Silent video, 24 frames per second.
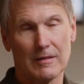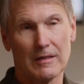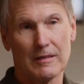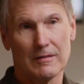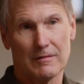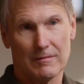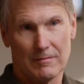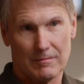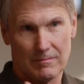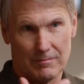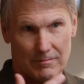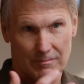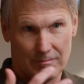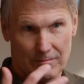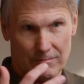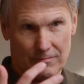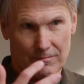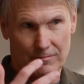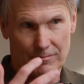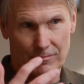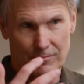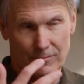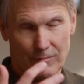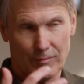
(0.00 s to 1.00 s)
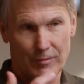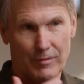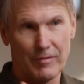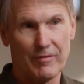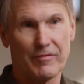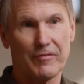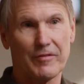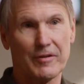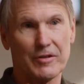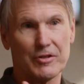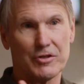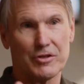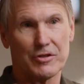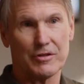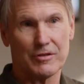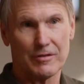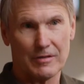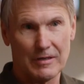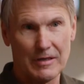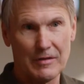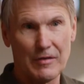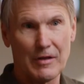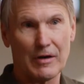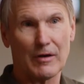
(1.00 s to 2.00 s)
that the
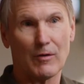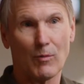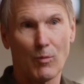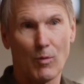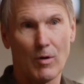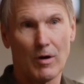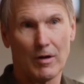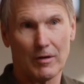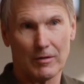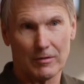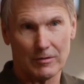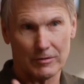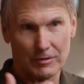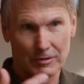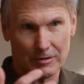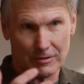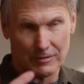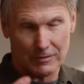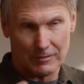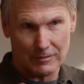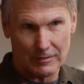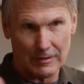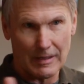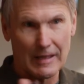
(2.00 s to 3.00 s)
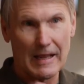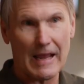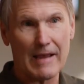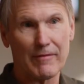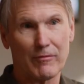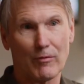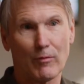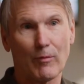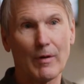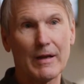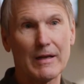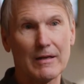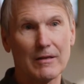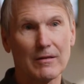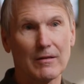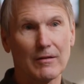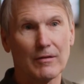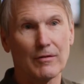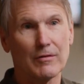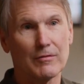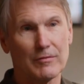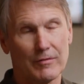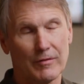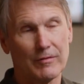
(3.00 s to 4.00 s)
fish in their waters, they have a right
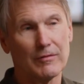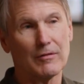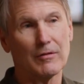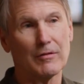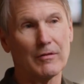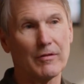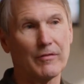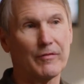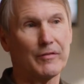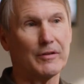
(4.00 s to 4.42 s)
to, to, the